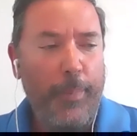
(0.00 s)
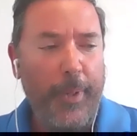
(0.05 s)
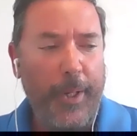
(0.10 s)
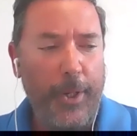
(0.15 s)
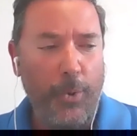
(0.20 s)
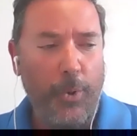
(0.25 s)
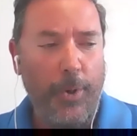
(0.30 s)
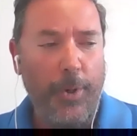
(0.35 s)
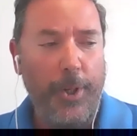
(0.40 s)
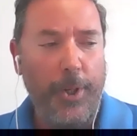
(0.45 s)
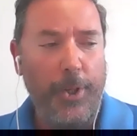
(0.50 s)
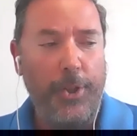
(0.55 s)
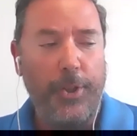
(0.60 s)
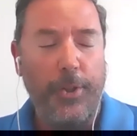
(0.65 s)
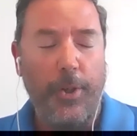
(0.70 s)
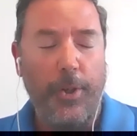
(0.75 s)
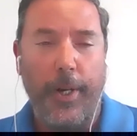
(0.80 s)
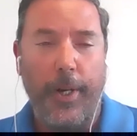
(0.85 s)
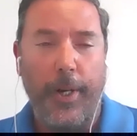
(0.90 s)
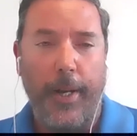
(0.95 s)
But in order to
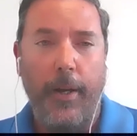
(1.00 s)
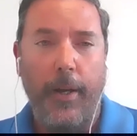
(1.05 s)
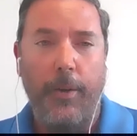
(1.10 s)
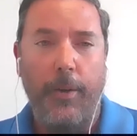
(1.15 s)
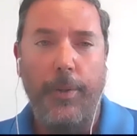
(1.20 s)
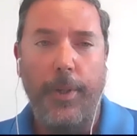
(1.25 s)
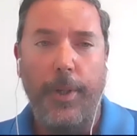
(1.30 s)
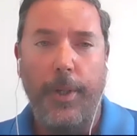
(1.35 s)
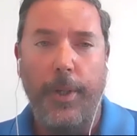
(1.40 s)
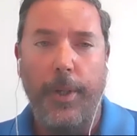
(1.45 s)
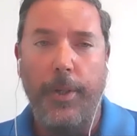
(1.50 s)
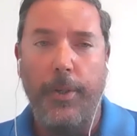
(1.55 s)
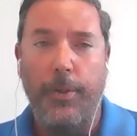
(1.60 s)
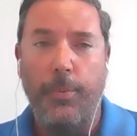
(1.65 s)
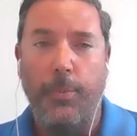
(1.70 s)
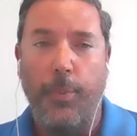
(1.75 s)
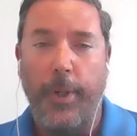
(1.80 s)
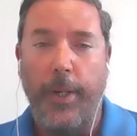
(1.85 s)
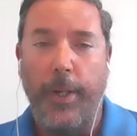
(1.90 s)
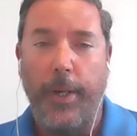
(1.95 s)
start it out,
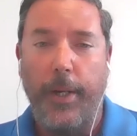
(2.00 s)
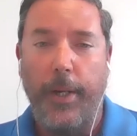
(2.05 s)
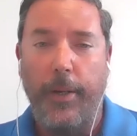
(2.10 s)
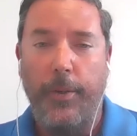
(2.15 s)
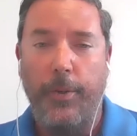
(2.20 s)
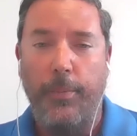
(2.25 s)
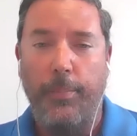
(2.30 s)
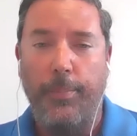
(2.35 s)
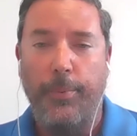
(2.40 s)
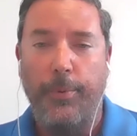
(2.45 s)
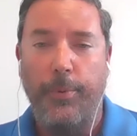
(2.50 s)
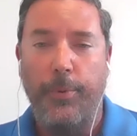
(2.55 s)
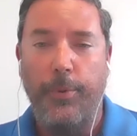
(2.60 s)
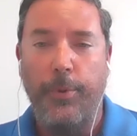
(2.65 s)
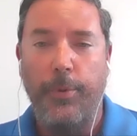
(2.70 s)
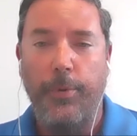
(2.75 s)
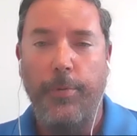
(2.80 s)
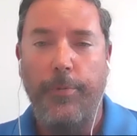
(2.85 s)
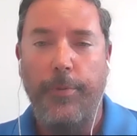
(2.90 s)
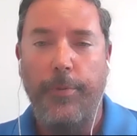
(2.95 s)
is we had to
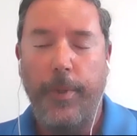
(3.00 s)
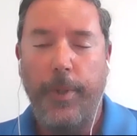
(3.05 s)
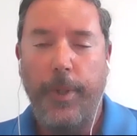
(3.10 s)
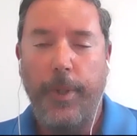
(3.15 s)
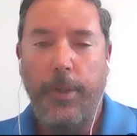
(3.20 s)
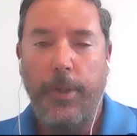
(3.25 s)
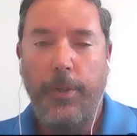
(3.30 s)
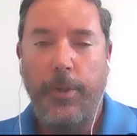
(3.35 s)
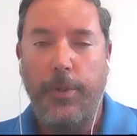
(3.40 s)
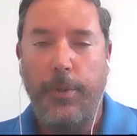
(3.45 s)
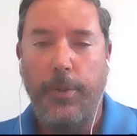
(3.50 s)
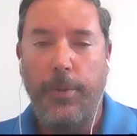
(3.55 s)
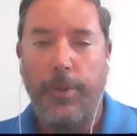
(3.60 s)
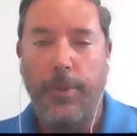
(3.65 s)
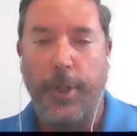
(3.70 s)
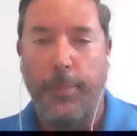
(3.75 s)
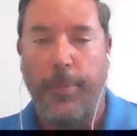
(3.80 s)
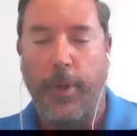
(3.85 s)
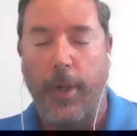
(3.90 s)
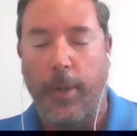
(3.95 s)
prove to
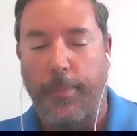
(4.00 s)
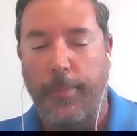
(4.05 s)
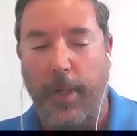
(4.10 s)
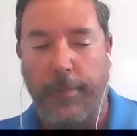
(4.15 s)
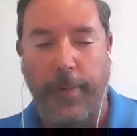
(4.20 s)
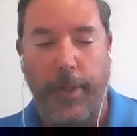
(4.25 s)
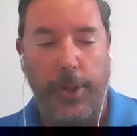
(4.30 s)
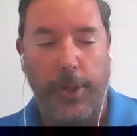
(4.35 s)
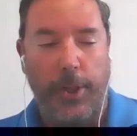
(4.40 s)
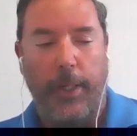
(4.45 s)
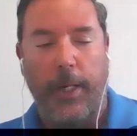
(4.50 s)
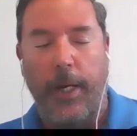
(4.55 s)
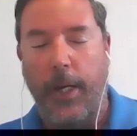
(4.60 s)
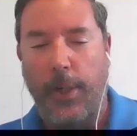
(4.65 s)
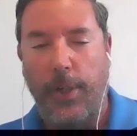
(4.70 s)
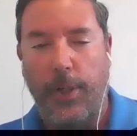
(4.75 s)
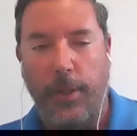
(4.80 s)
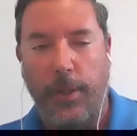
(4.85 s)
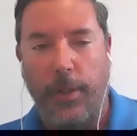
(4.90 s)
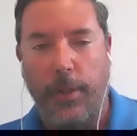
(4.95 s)
the Department of
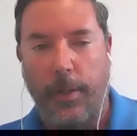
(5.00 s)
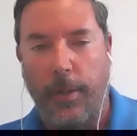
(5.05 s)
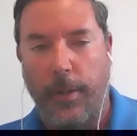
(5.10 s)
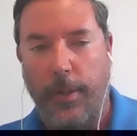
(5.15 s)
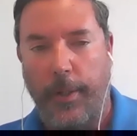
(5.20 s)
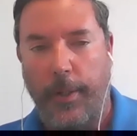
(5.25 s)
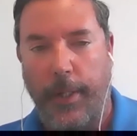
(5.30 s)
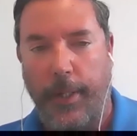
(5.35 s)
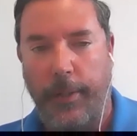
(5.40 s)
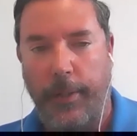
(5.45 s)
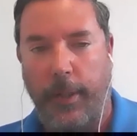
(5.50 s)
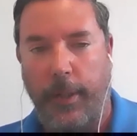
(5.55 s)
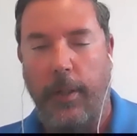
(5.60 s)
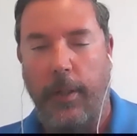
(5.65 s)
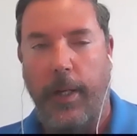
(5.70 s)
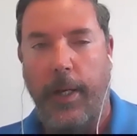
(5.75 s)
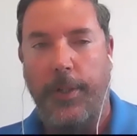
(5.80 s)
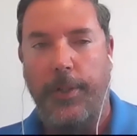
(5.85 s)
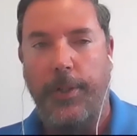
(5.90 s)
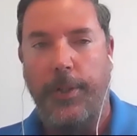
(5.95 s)
Education that the
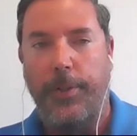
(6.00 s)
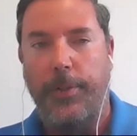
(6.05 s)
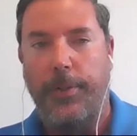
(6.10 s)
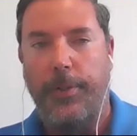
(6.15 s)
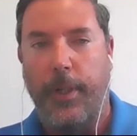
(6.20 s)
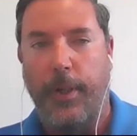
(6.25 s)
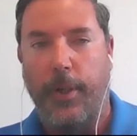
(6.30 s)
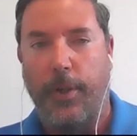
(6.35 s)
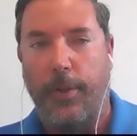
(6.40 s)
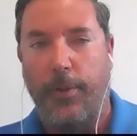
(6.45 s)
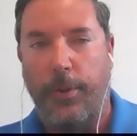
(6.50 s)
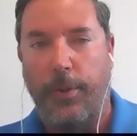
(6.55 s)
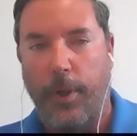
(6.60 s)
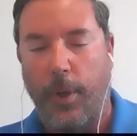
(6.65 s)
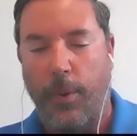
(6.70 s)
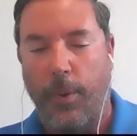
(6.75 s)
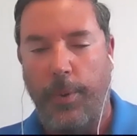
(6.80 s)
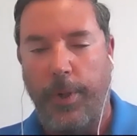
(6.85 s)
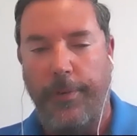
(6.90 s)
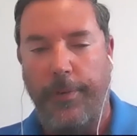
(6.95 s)
classes that are
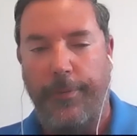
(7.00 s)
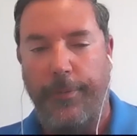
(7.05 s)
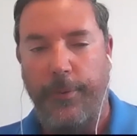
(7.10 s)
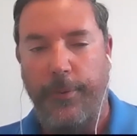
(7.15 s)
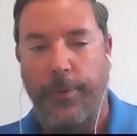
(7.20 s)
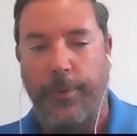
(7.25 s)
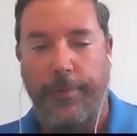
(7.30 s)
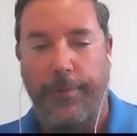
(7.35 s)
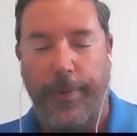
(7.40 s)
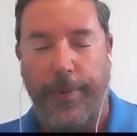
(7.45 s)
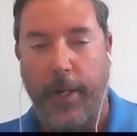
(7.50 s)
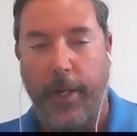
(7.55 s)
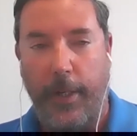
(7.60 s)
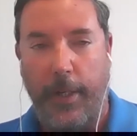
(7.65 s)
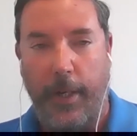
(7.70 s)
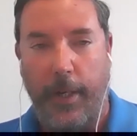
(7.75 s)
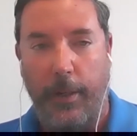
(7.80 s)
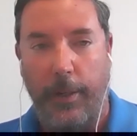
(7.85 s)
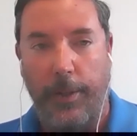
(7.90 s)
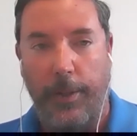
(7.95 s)
coded through the
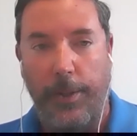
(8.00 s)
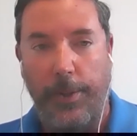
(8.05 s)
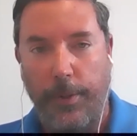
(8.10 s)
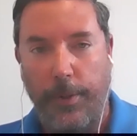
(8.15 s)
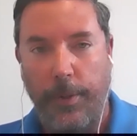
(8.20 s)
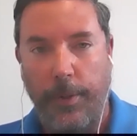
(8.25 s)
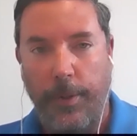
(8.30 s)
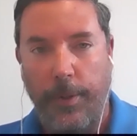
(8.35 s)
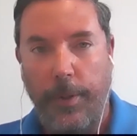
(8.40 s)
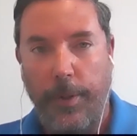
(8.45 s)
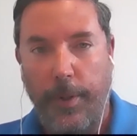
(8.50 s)
fire college